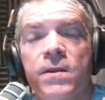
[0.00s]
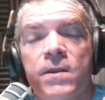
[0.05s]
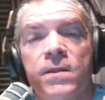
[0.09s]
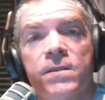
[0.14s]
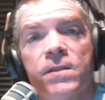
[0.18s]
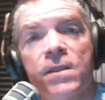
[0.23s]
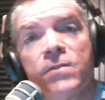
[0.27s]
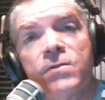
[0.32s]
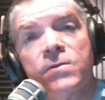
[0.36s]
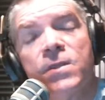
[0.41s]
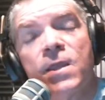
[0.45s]

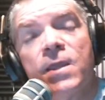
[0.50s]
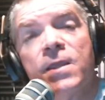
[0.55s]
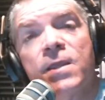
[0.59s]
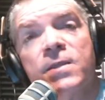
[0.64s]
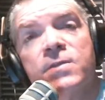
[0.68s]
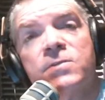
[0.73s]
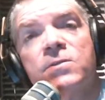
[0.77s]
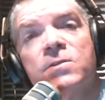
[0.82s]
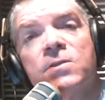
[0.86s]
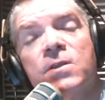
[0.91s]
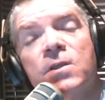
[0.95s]
In the other
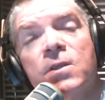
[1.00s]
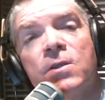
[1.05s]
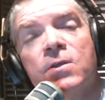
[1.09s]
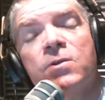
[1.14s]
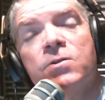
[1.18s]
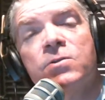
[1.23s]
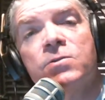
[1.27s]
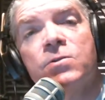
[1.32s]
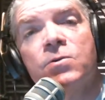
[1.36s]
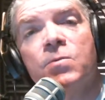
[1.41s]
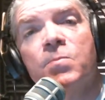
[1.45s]
case,
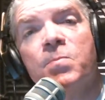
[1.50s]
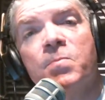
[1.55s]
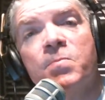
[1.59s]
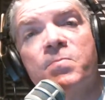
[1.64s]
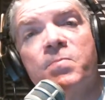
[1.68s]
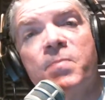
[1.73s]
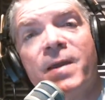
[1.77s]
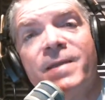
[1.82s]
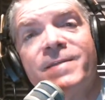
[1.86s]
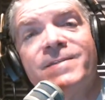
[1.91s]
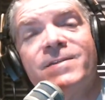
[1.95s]
two
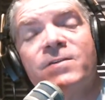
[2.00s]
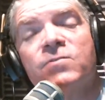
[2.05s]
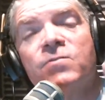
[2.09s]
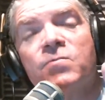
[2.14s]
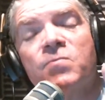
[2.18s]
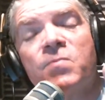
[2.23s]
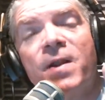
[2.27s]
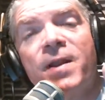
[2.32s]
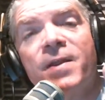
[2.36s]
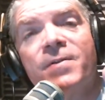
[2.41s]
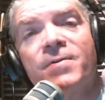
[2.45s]

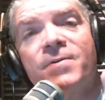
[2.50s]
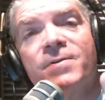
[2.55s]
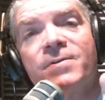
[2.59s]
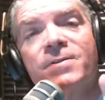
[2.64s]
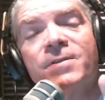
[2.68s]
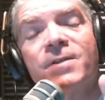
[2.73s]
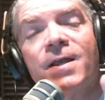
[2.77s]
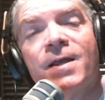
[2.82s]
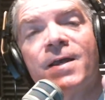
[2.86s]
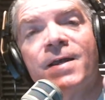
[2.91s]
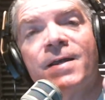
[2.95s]
bicycle
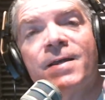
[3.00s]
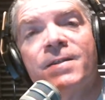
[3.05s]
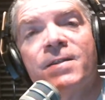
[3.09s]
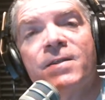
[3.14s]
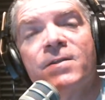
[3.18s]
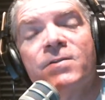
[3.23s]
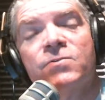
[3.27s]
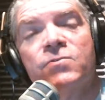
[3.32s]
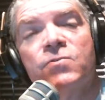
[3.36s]
riders on